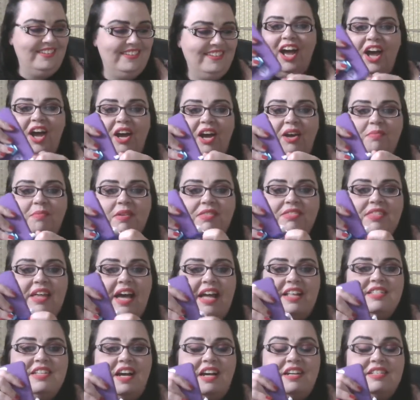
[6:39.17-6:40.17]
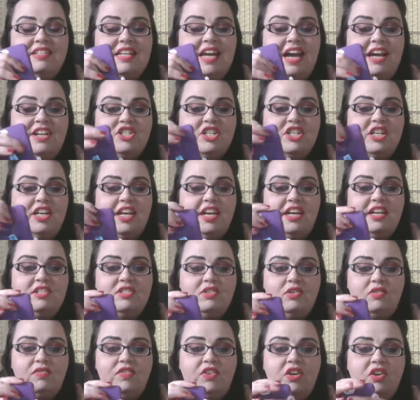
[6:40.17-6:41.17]
that does actually
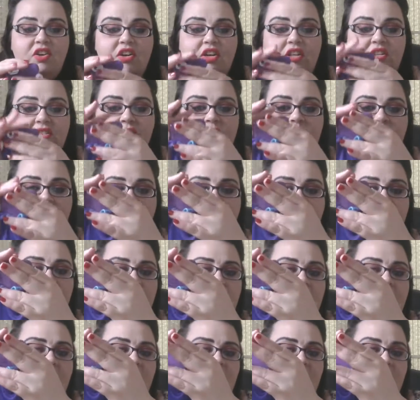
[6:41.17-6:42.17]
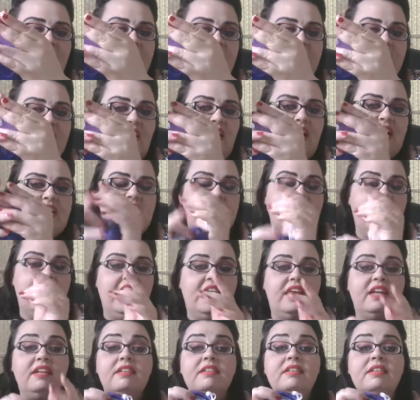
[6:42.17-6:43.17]
sort of, you can sort of slide it
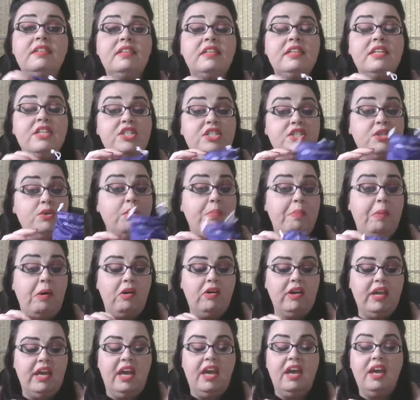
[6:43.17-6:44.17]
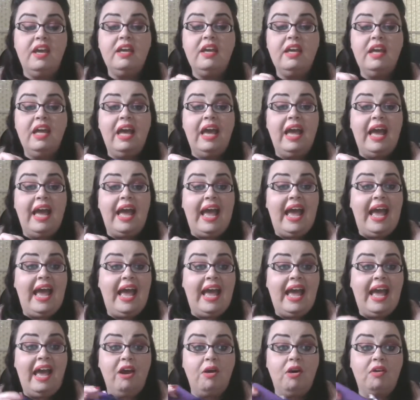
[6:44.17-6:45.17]
in to a pocket
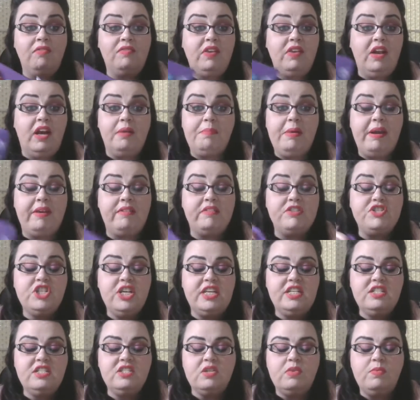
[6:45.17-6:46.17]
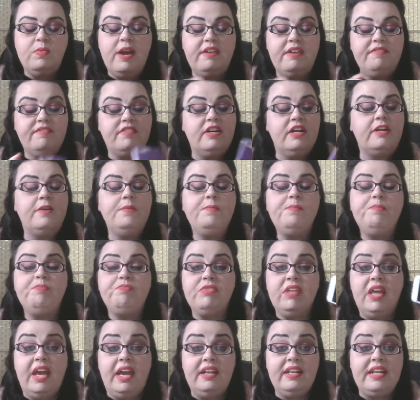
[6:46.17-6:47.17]
of like a pair of jeans or whatever,
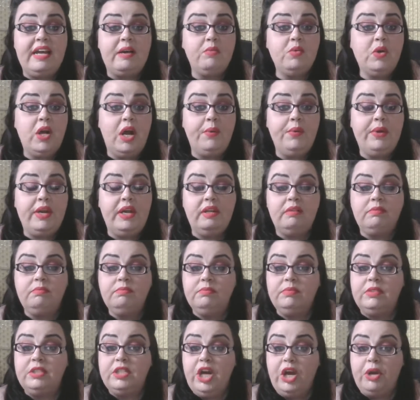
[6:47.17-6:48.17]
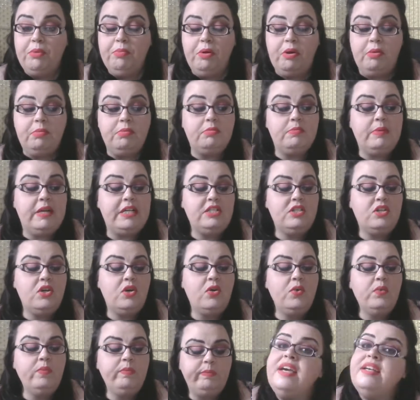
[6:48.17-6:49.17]
and that will go in no problem at
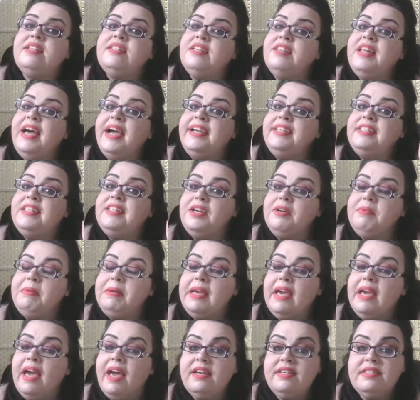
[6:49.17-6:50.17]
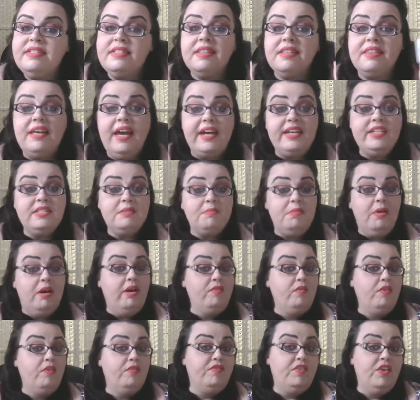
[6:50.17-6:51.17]
all. So that is Loopy case. That is my
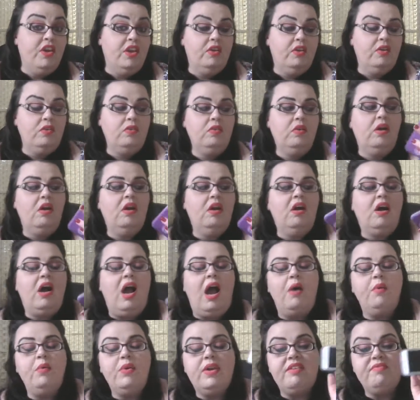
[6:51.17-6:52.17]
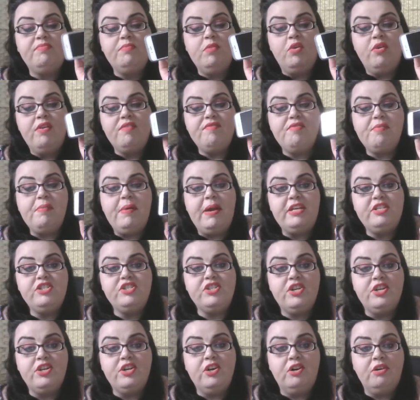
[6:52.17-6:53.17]
review. I will give more
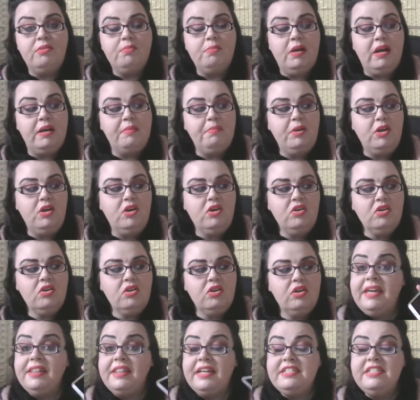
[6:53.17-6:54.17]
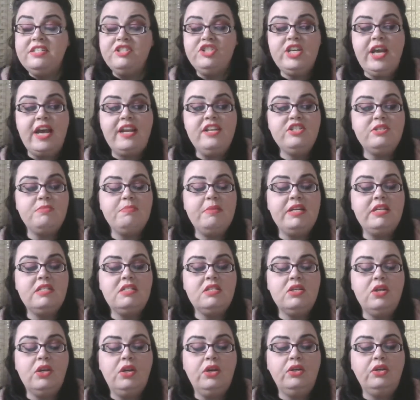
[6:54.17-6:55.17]
information on my blog. They did challenge me
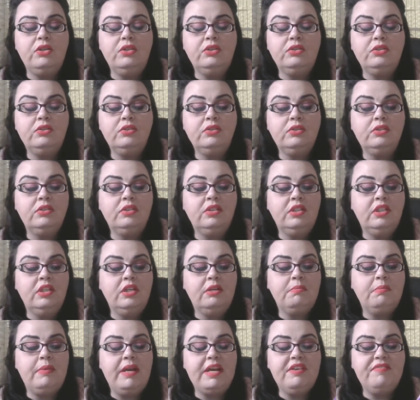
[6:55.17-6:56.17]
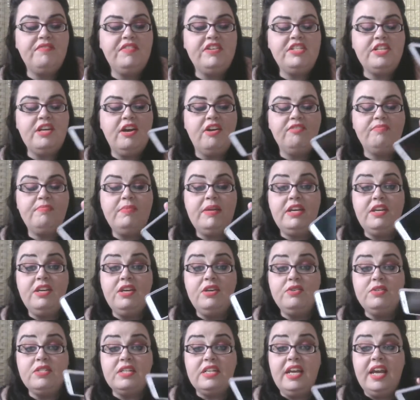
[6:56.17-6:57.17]
to make a video of me
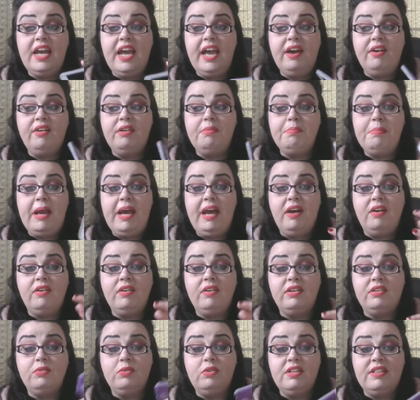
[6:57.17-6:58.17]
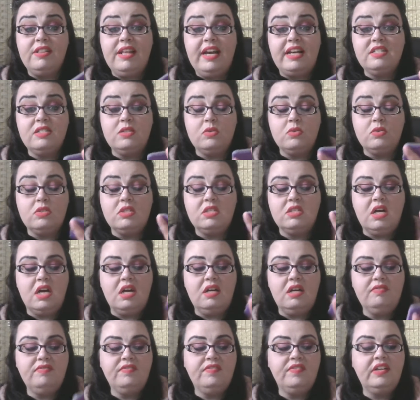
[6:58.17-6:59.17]
using it out and about and all of that sort of
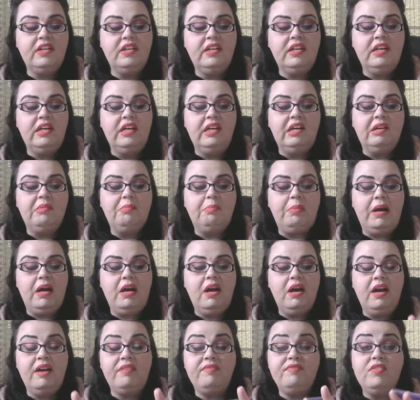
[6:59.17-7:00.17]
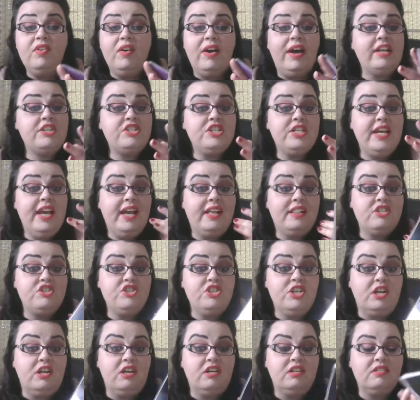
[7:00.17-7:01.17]
stuff, but I've not actually had the
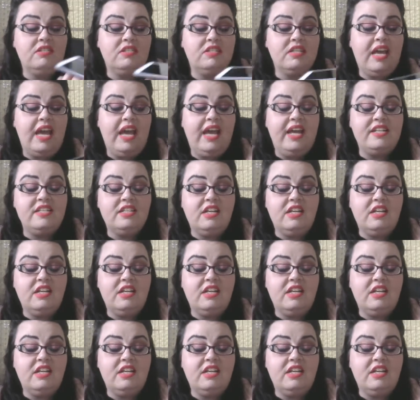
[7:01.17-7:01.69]
chance, and